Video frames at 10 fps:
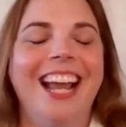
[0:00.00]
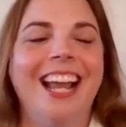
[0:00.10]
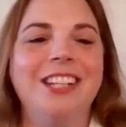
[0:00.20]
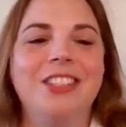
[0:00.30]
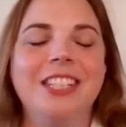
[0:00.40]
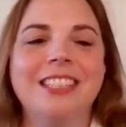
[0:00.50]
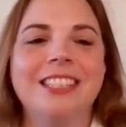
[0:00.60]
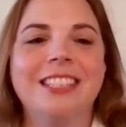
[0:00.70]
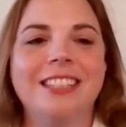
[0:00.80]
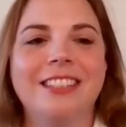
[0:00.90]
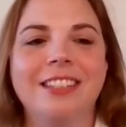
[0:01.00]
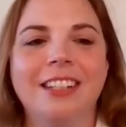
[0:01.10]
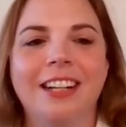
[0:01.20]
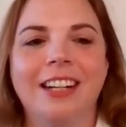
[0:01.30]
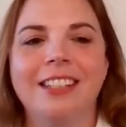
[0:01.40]
And Jesus says to
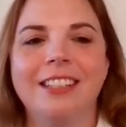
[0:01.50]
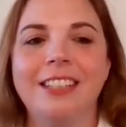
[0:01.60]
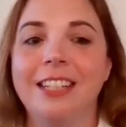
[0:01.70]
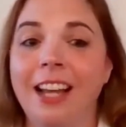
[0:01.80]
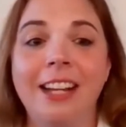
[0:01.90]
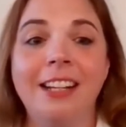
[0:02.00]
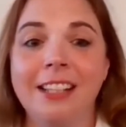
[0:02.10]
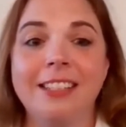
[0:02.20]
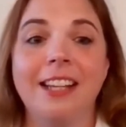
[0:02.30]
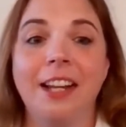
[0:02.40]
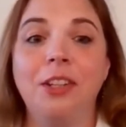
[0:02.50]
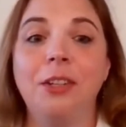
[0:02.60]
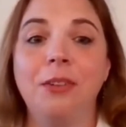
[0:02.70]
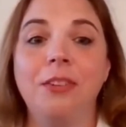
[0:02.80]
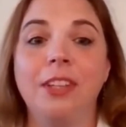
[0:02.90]
her, did I not say to
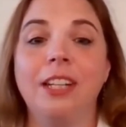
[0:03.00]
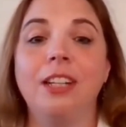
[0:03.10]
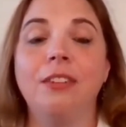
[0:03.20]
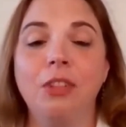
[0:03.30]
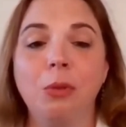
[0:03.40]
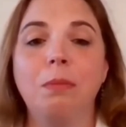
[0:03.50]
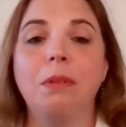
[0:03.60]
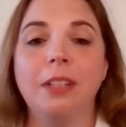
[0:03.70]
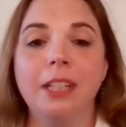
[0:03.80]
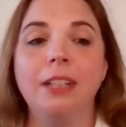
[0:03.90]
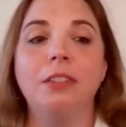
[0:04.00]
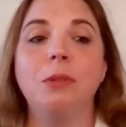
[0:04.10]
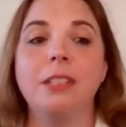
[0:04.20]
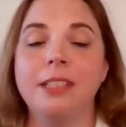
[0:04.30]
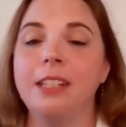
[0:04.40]
you that if you would believe, you
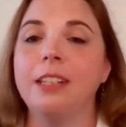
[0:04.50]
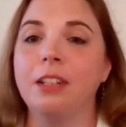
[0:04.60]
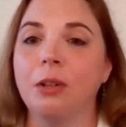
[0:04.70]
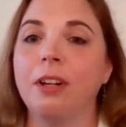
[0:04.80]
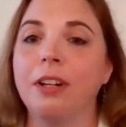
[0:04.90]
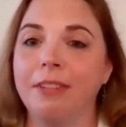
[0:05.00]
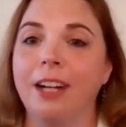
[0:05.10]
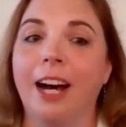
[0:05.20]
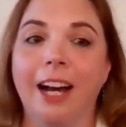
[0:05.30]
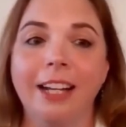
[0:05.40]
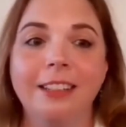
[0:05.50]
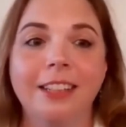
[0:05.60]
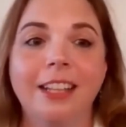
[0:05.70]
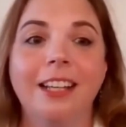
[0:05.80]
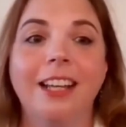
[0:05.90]
would see the glory of God?
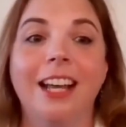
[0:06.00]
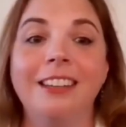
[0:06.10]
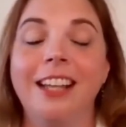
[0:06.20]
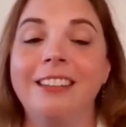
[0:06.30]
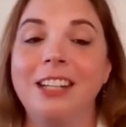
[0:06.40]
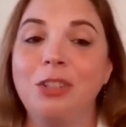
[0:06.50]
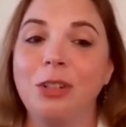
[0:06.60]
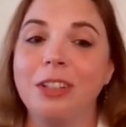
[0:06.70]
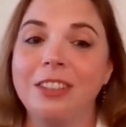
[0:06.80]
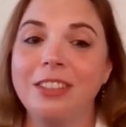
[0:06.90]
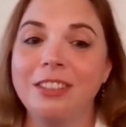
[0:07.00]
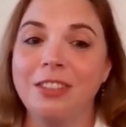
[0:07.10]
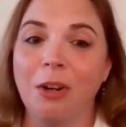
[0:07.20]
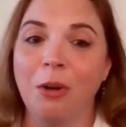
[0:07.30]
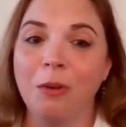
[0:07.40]
And then they took the
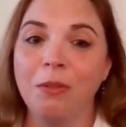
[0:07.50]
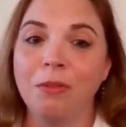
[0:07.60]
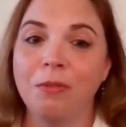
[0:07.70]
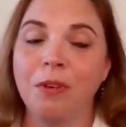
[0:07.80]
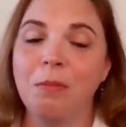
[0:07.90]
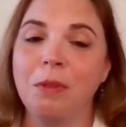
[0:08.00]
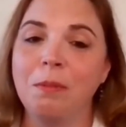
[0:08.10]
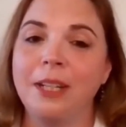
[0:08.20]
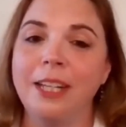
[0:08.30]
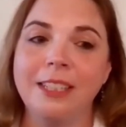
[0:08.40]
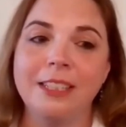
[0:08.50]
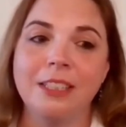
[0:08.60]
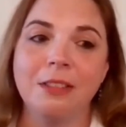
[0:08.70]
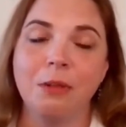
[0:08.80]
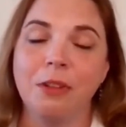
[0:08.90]
stone from the
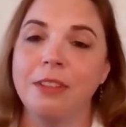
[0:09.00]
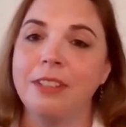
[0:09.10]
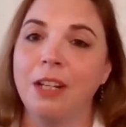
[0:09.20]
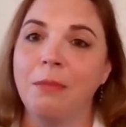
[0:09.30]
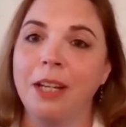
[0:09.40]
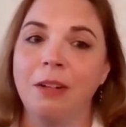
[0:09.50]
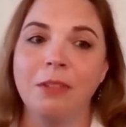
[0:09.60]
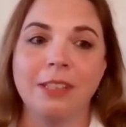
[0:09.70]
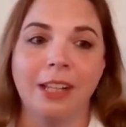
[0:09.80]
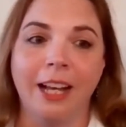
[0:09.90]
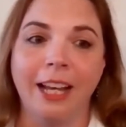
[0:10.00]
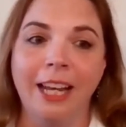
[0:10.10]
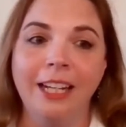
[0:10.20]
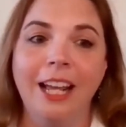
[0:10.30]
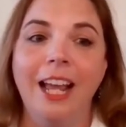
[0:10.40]
place where the dead man was
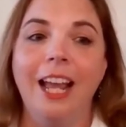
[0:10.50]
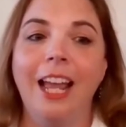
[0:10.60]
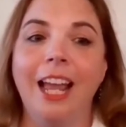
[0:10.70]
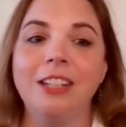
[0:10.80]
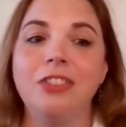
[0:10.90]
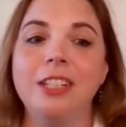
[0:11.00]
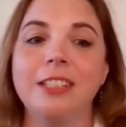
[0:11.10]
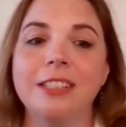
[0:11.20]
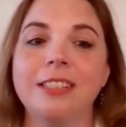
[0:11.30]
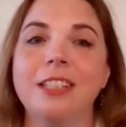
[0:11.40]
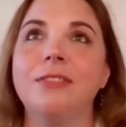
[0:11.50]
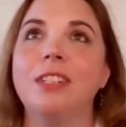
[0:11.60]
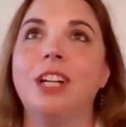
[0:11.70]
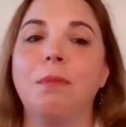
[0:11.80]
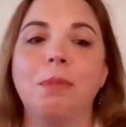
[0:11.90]
lying, and Jesus
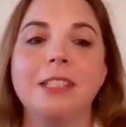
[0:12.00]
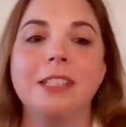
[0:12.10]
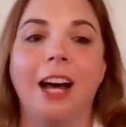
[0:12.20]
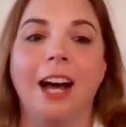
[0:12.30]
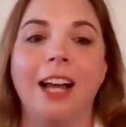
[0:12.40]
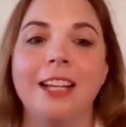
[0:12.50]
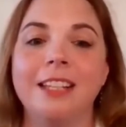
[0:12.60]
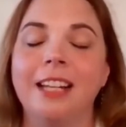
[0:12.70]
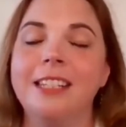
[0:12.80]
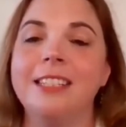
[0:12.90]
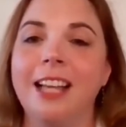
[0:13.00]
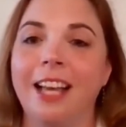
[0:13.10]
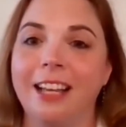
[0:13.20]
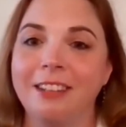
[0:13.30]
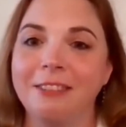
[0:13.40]
lifted up his eyes and he
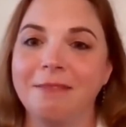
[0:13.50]
said,